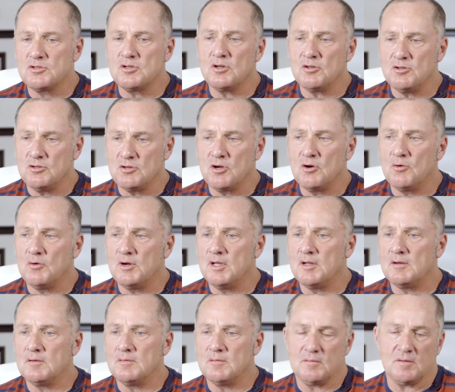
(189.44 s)
You know, you go
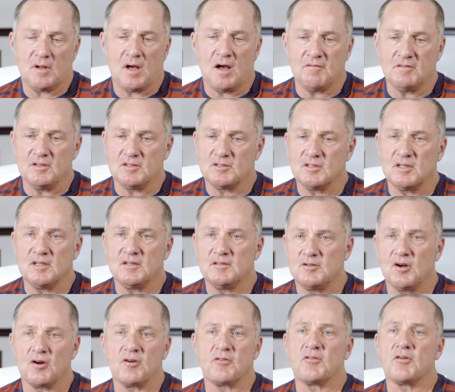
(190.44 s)
in obviously at
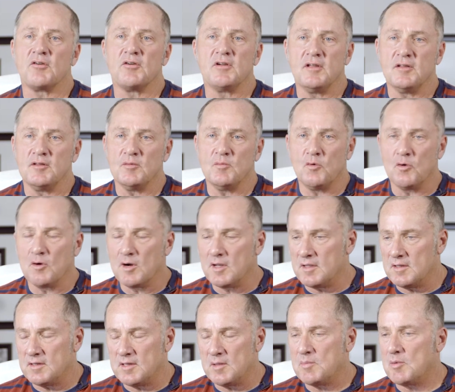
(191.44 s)
dark 30 in the
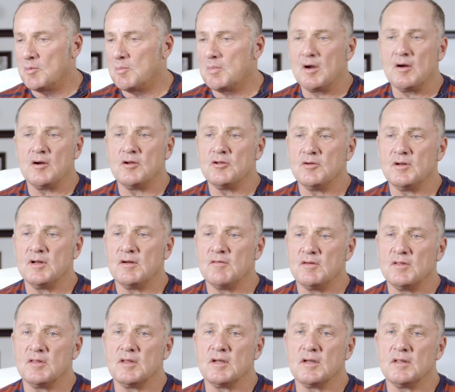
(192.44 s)
morning and they prepare you and
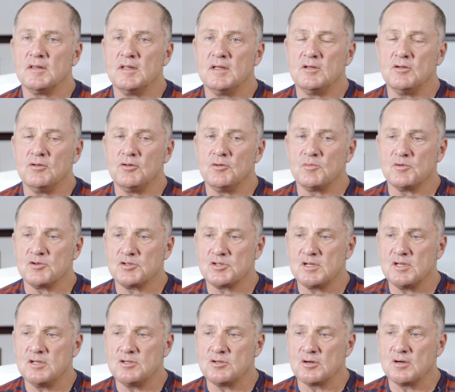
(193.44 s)
everything and they do the
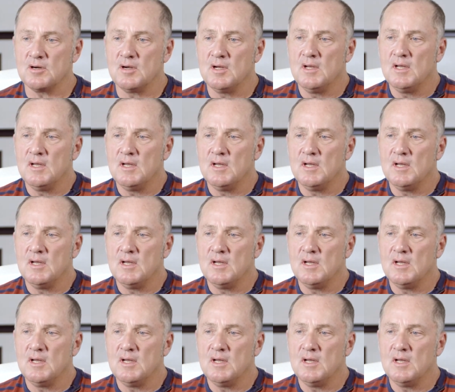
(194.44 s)
procedure.